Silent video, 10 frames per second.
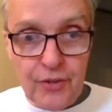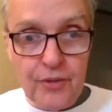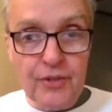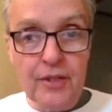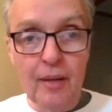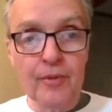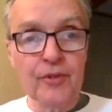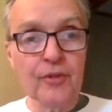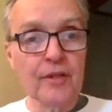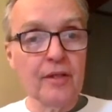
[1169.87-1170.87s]
So there's an
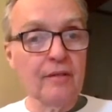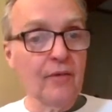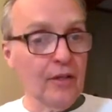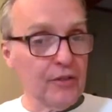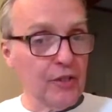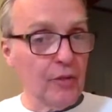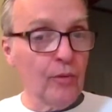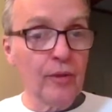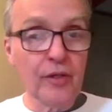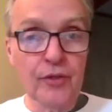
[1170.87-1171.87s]
opportunity to volunteer
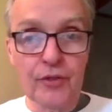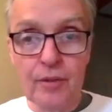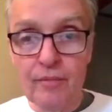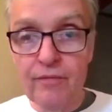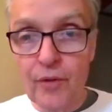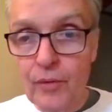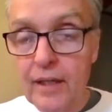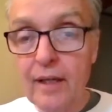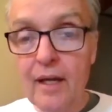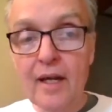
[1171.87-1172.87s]
where we're going to do some
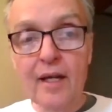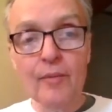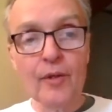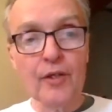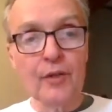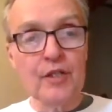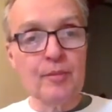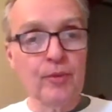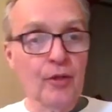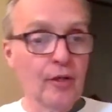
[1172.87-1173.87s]
phoning, and we're going to
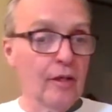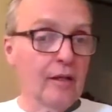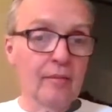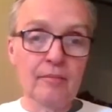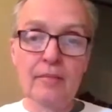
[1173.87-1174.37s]
explore